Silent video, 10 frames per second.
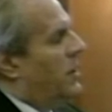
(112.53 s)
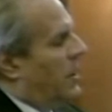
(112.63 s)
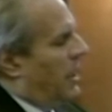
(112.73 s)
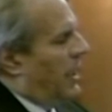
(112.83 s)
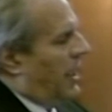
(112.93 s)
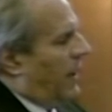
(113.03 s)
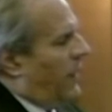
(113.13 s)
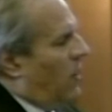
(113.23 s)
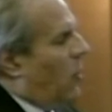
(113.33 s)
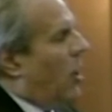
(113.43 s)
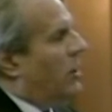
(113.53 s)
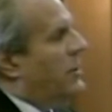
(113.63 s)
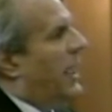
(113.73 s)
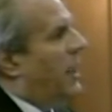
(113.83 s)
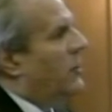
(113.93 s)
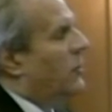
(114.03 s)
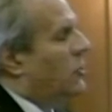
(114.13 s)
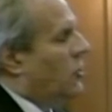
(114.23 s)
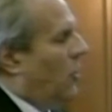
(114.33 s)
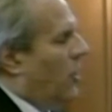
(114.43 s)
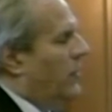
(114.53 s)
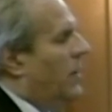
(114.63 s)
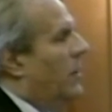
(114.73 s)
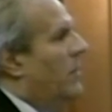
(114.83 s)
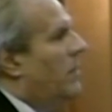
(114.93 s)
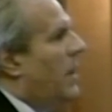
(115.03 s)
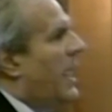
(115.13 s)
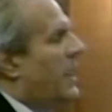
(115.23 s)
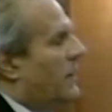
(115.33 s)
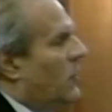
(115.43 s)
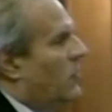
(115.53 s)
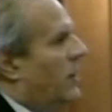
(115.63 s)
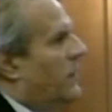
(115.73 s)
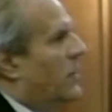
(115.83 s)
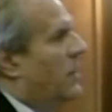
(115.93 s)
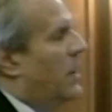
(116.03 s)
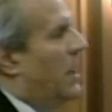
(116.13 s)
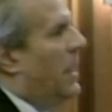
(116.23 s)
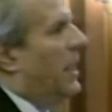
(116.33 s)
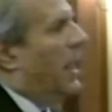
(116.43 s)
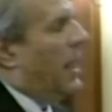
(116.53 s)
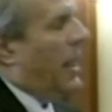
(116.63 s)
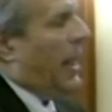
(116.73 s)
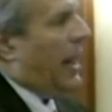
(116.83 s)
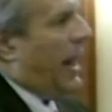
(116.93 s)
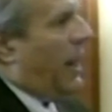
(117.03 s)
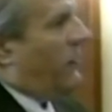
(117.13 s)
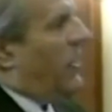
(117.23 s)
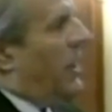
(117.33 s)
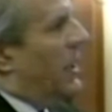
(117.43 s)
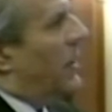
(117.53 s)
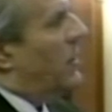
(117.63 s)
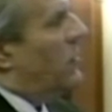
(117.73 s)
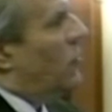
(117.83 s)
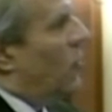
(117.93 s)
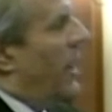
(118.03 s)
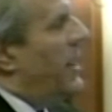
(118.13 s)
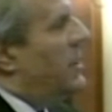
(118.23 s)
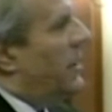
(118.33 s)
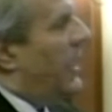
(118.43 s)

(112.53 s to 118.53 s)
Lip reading: and they walk down toward the bank of the river. And as they get ready to